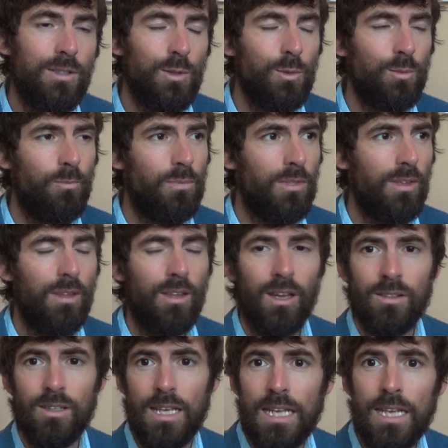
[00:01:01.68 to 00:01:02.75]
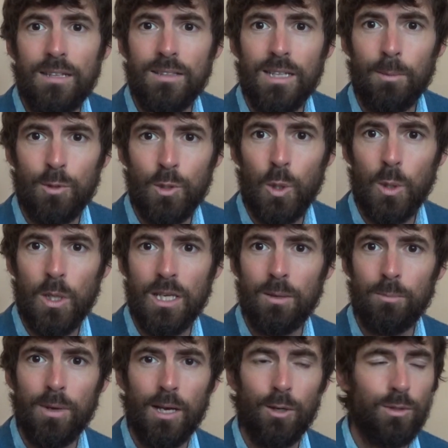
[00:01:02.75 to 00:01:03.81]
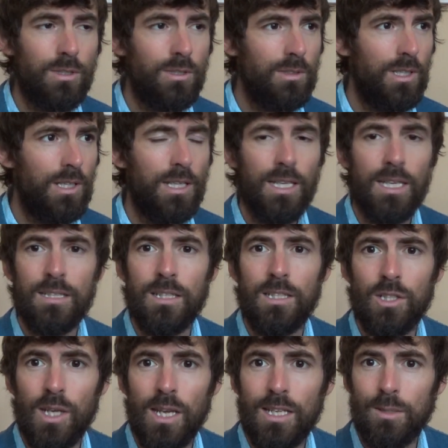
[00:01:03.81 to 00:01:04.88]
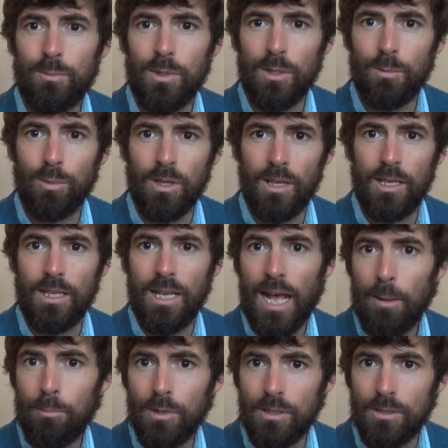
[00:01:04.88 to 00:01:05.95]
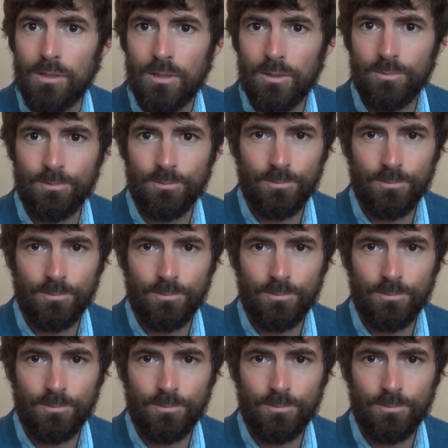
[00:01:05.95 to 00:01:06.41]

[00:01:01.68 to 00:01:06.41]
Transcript: to. And the hit I'm talking about is the Shakespeare play Hamlet.